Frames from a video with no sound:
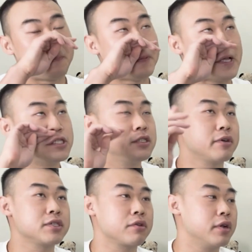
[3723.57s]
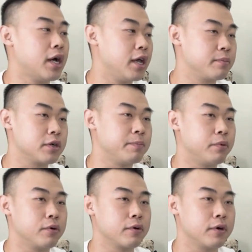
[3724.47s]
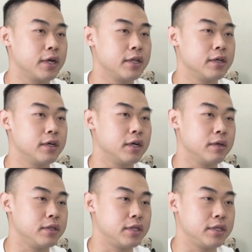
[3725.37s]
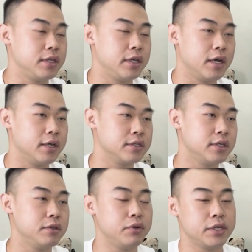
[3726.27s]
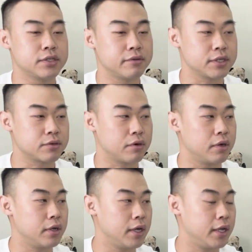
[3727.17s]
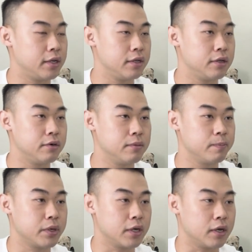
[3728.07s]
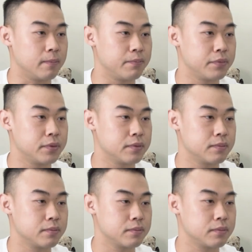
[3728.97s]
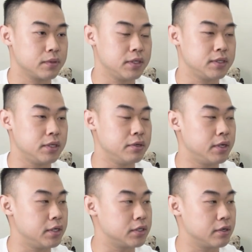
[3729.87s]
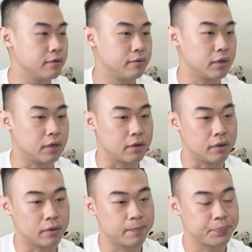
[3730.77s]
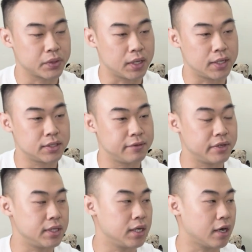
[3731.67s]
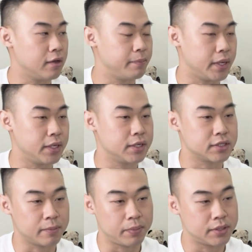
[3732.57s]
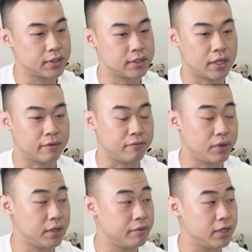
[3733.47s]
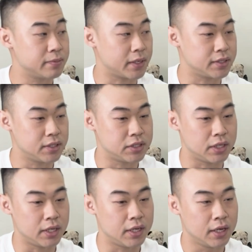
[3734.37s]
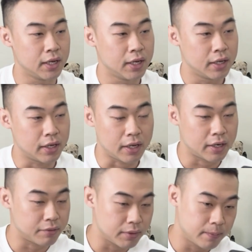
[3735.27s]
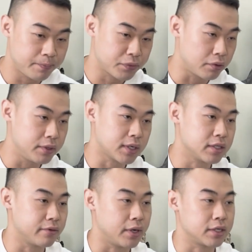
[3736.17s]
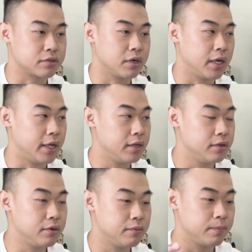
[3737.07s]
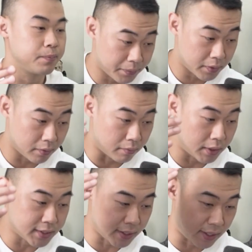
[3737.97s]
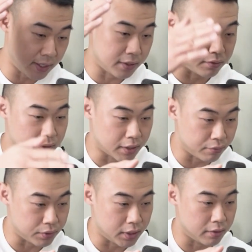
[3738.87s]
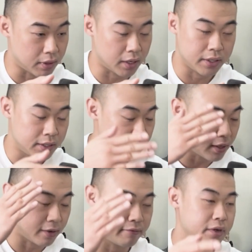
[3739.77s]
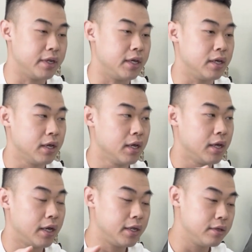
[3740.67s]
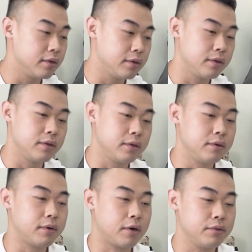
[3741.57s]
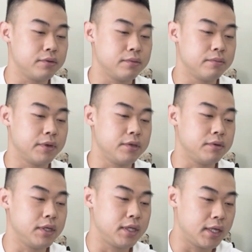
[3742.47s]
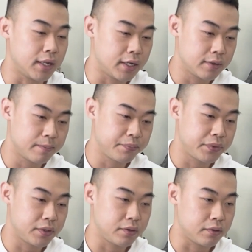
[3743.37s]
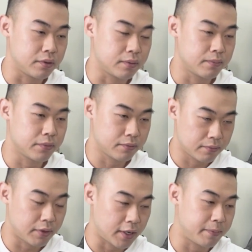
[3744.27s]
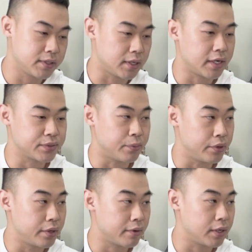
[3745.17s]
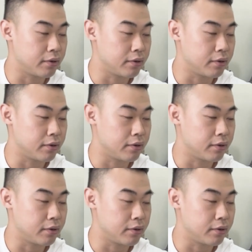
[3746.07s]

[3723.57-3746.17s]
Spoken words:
There's this restaurant Ayam Gepok, right? In TTDI, it's an Indonesian restaurant, and you know, these Indonesian like let's say if you're eating ayam penyet, some places they have really really spicy chili. Yeah, and I would always ask for extra, and then you know, once I get into that routine, right, I eat it every day, and then you know how when you eat it, and then what happens the next morning, right?